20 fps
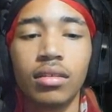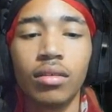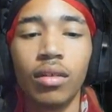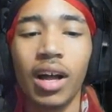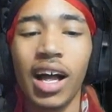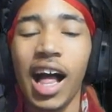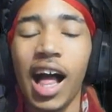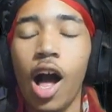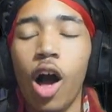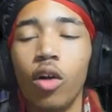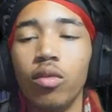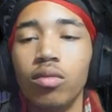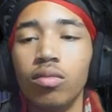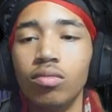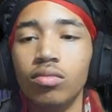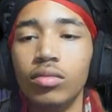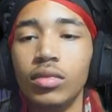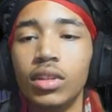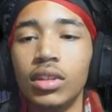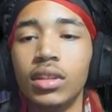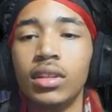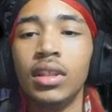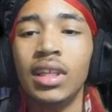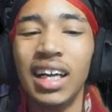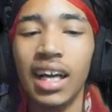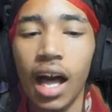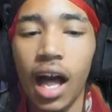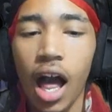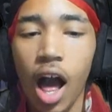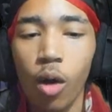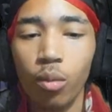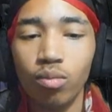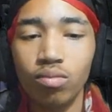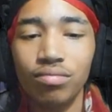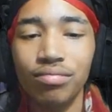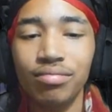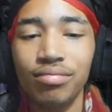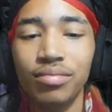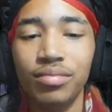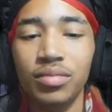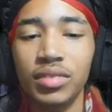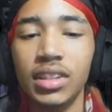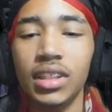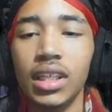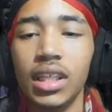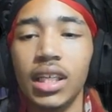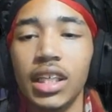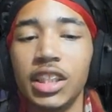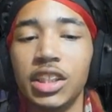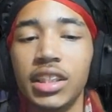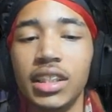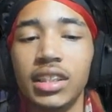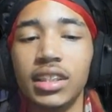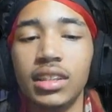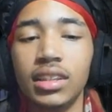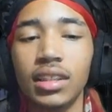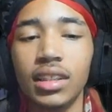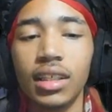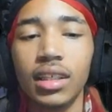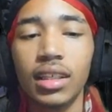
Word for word: How? Oh, mm, delicious.